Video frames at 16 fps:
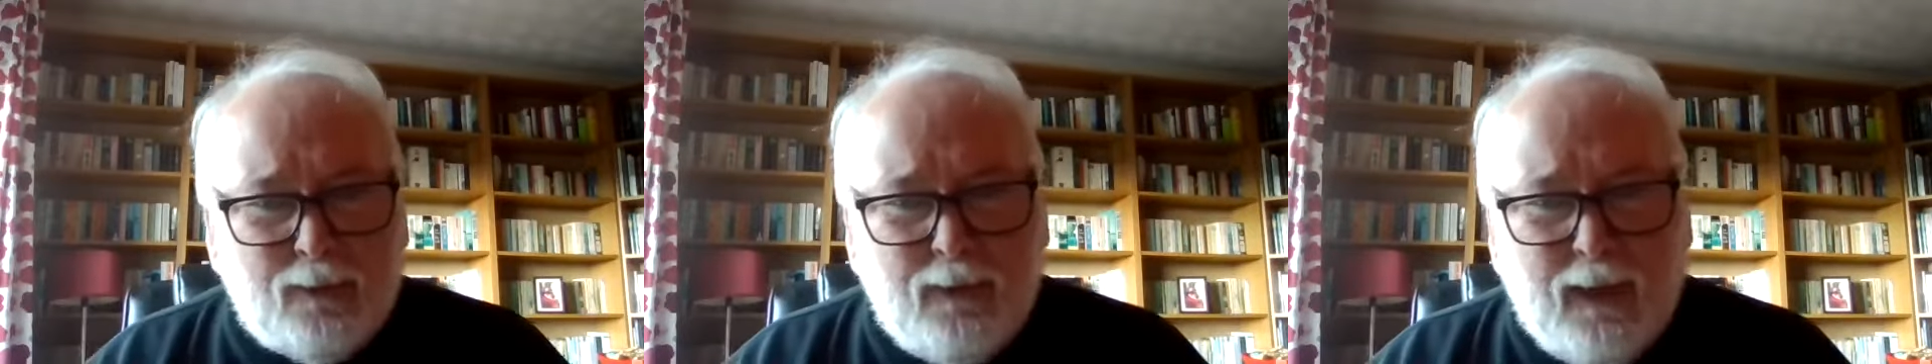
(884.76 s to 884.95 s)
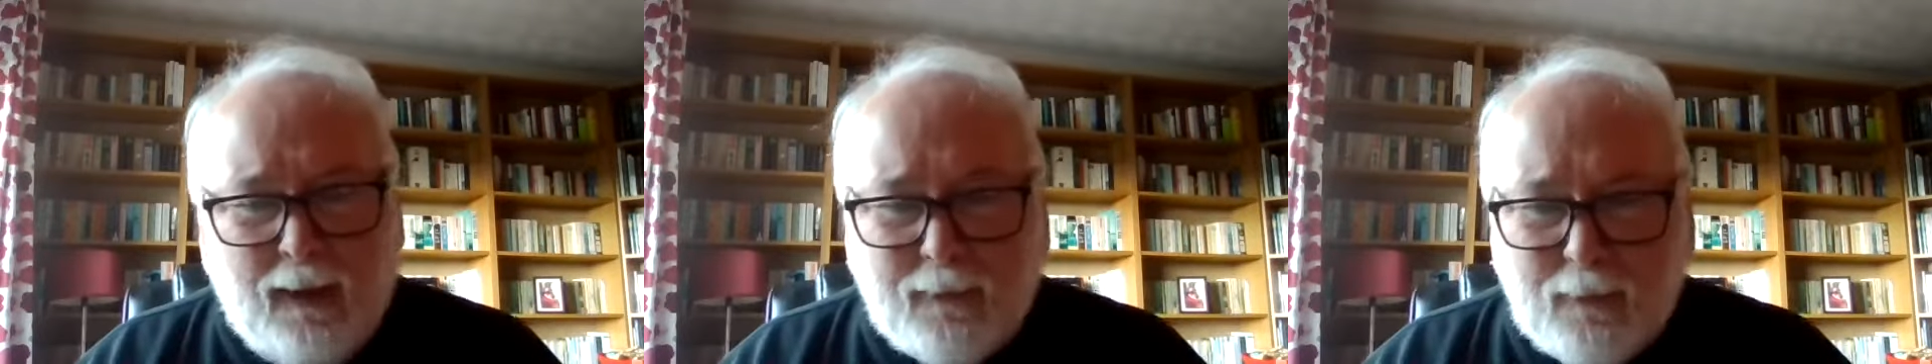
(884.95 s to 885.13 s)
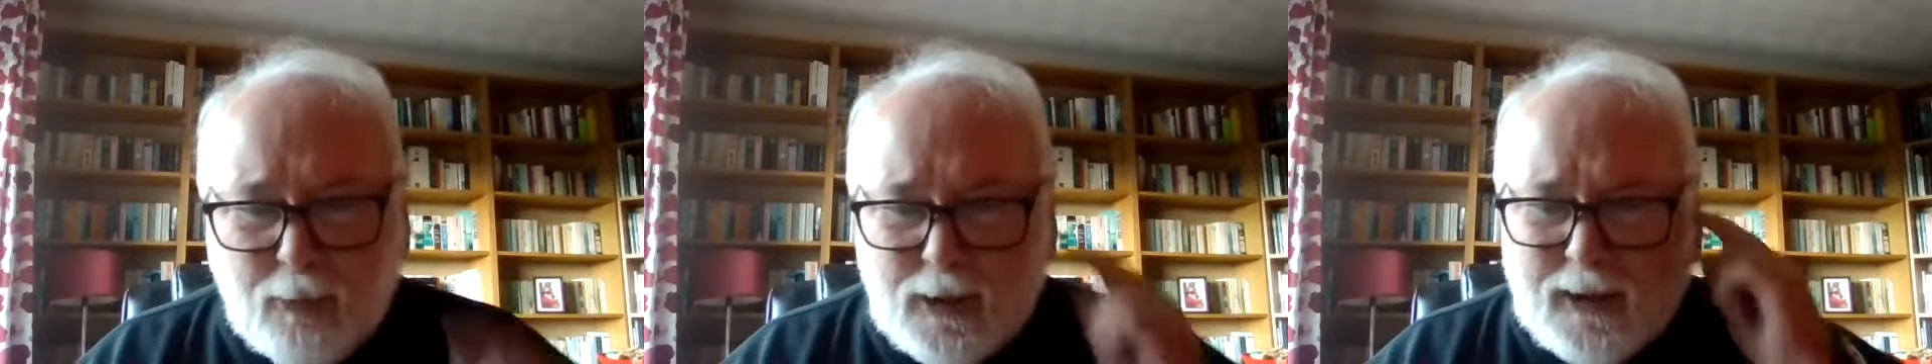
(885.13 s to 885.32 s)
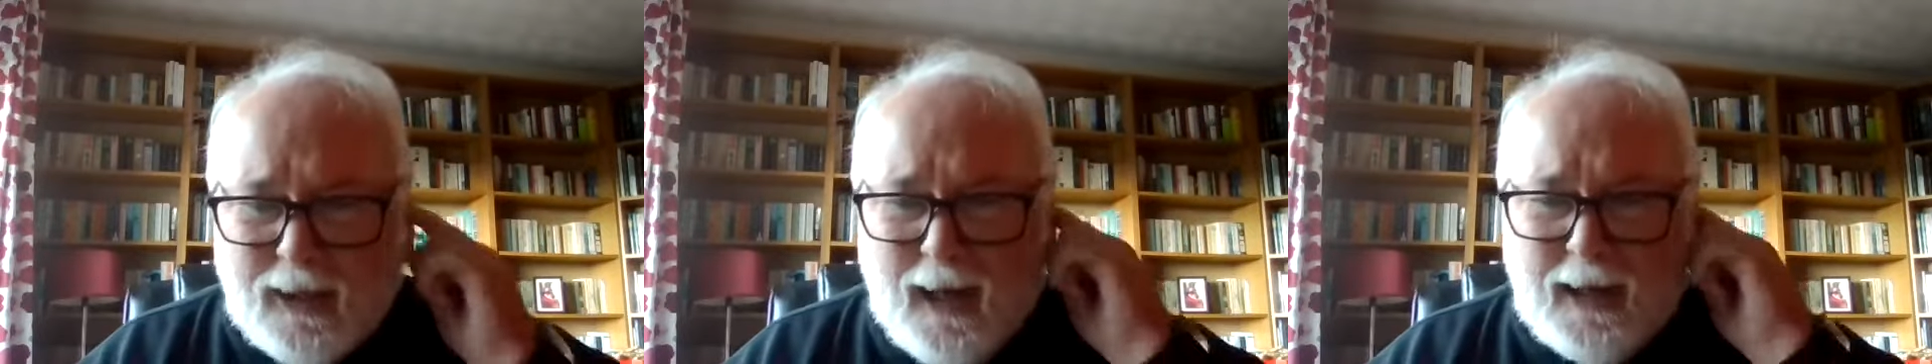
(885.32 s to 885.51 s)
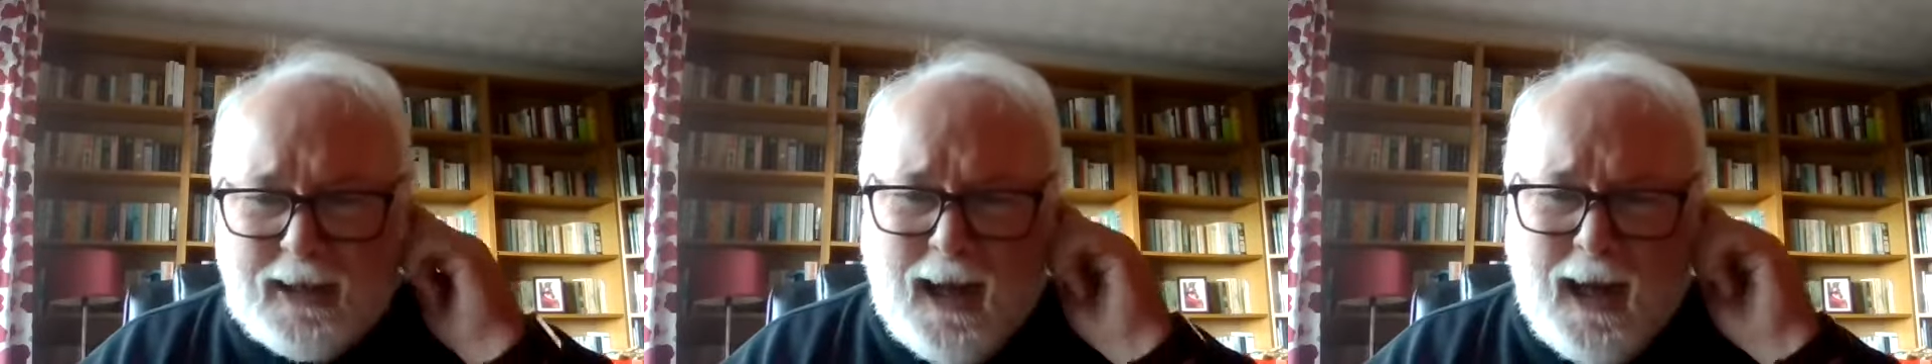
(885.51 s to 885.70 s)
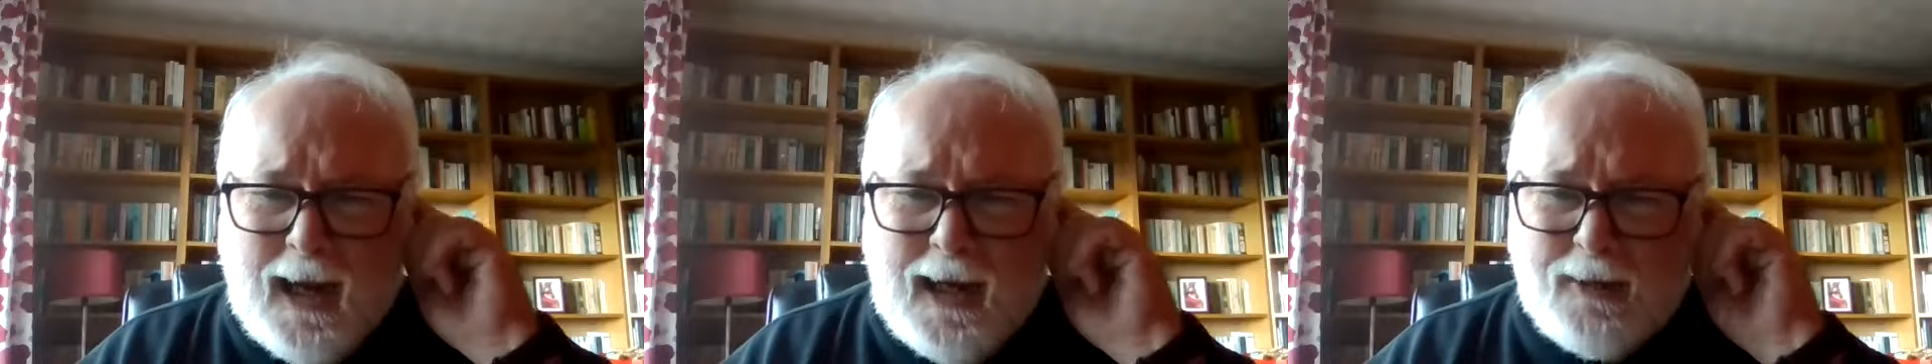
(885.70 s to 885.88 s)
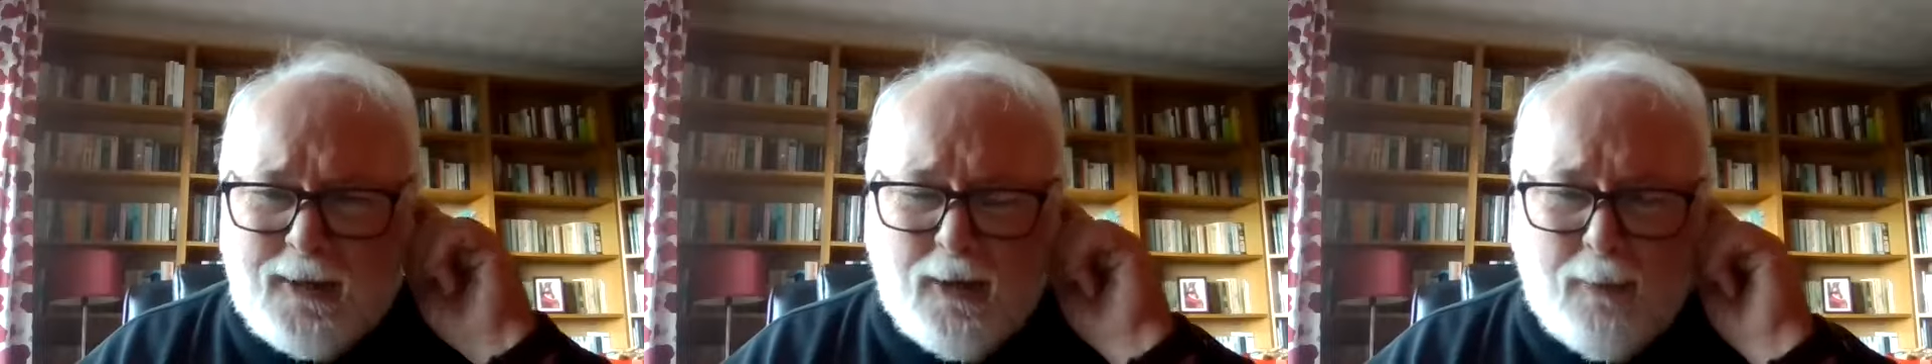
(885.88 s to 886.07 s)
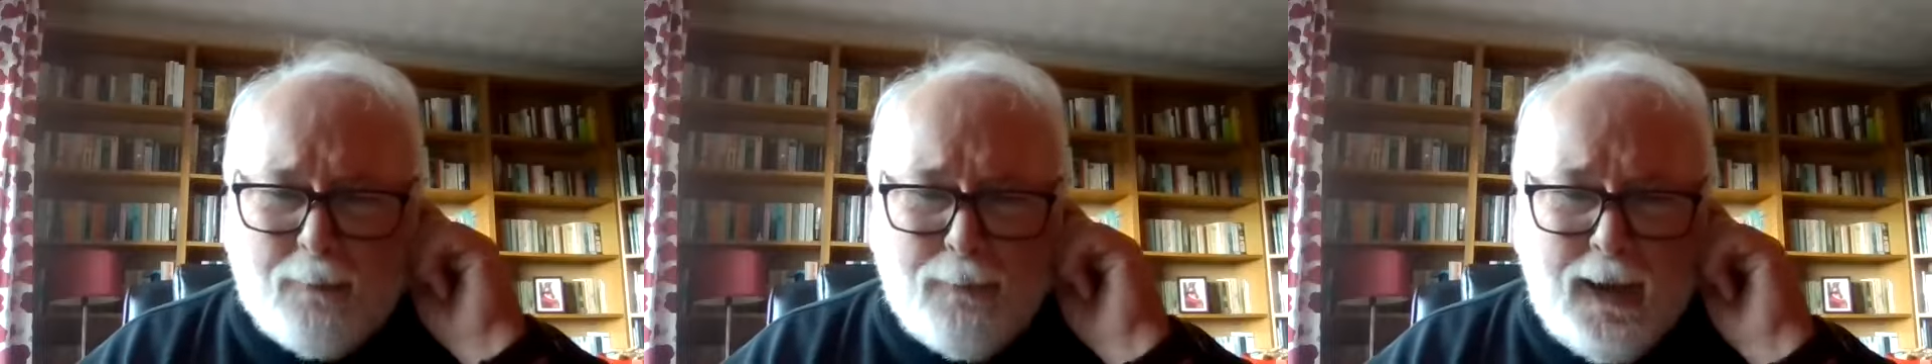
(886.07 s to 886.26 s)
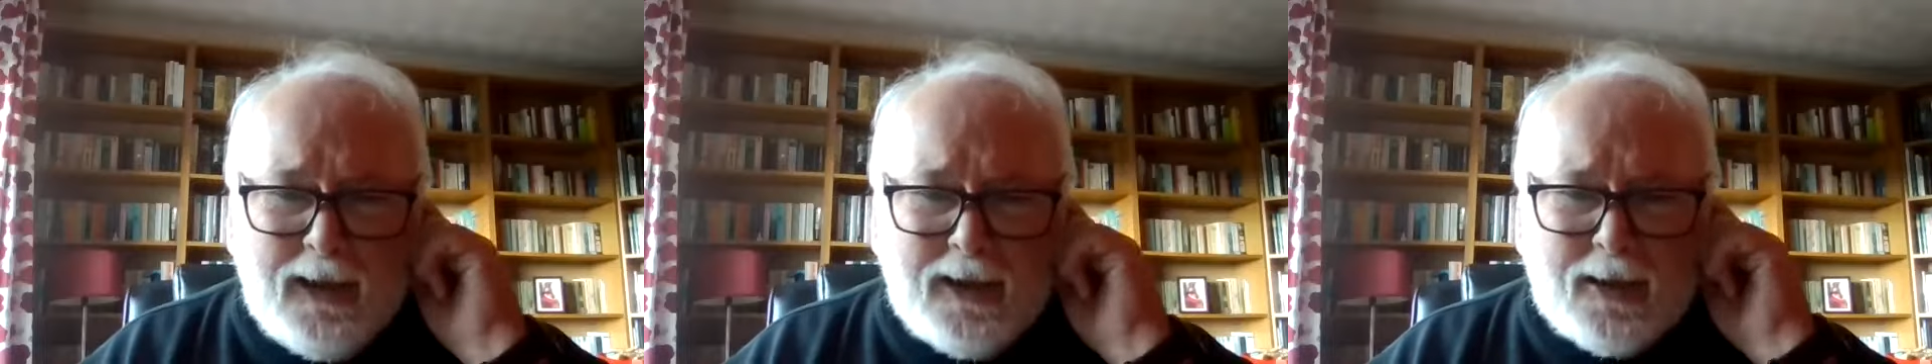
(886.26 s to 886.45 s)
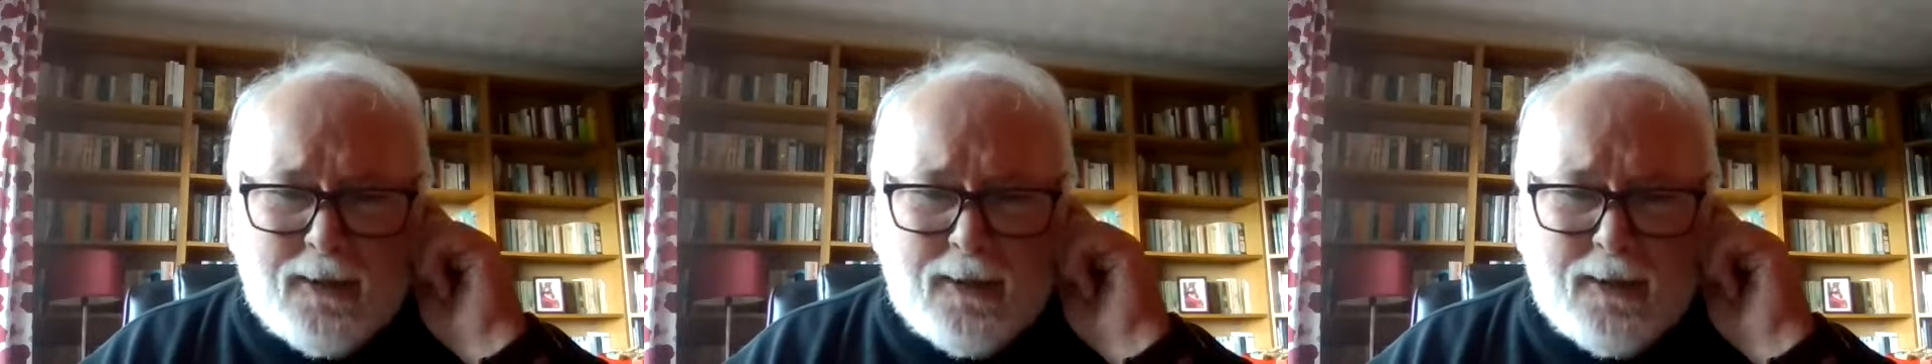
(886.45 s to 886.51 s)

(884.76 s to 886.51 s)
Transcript: there was a guy tied on a beach